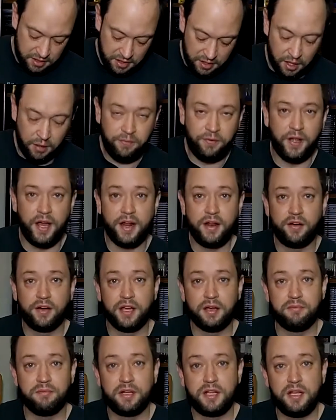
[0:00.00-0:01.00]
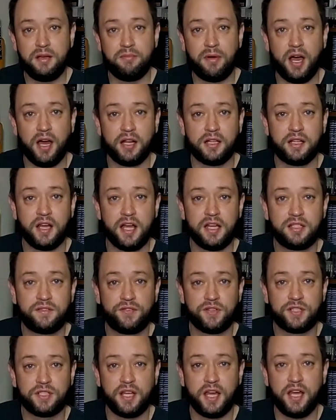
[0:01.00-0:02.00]
Hopefully I don't get demonetized
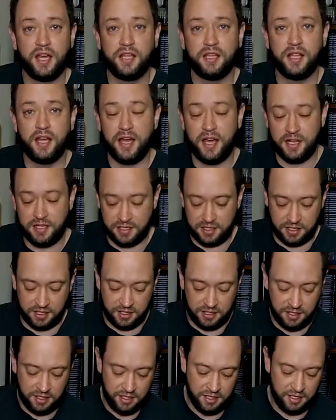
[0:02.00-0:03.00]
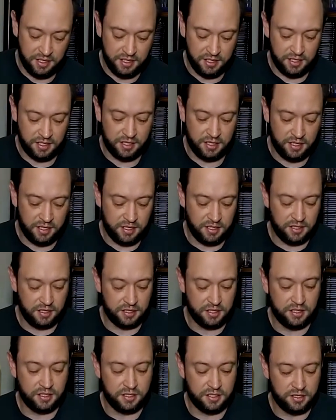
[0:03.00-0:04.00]
for saying that.
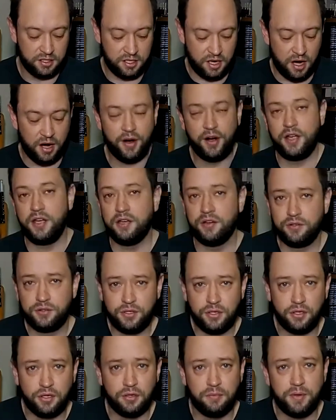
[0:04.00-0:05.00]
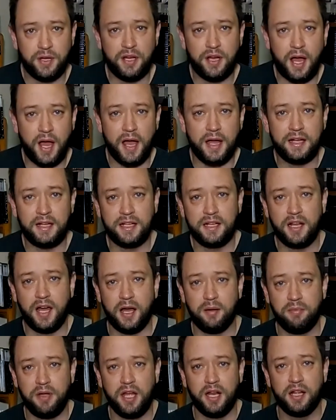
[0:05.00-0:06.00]
Sorry, YouTube. I did
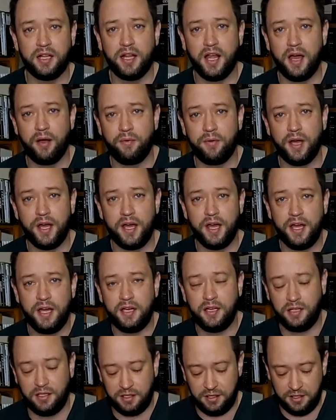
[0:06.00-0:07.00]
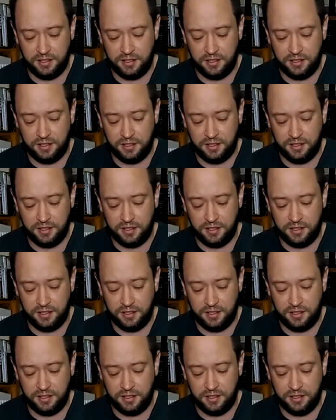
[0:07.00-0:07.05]
not mean it in that way.